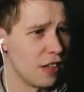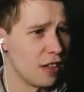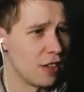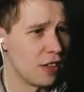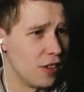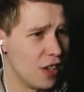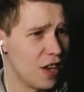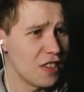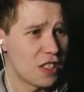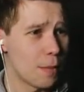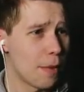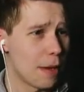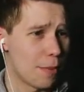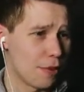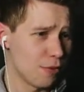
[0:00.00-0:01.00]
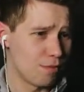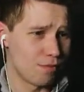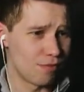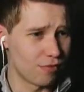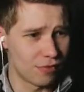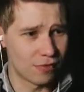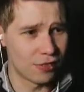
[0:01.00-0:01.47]
Nasty people
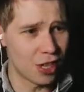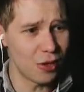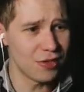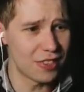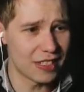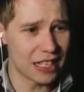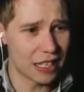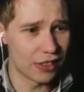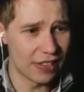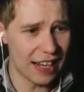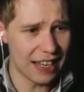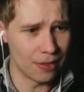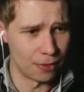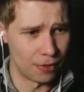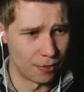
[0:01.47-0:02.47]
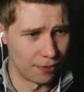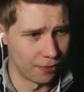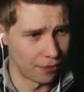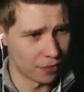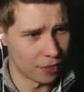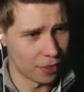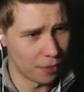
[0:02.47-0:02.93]
don't stick around.
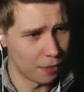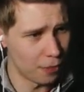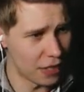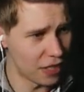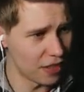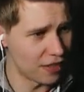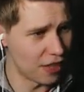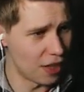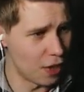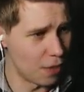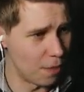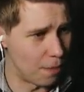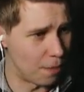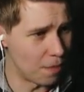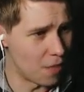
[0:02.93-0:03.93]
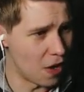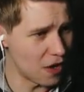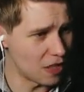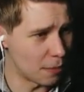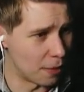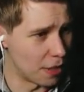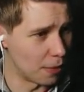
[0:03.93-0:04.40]
Because, you know,
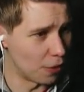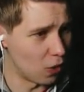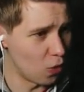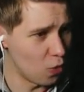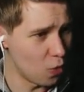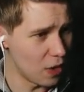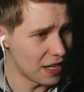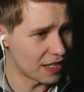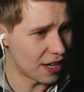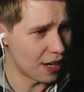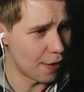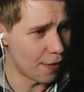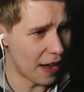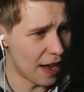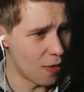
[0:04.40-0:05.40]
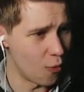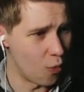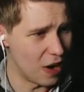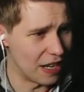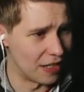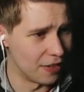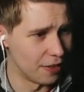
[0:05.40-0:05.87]
nice people always kind of
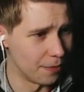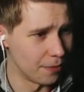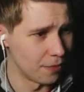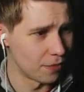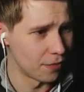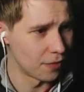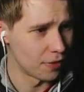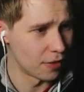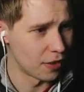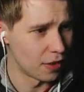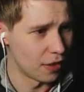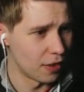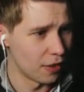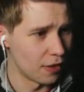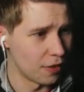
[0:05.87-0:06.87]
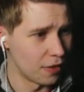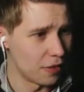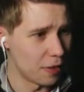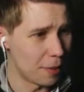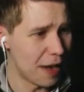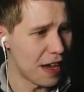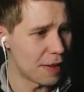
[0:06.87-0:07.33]
outwin the bad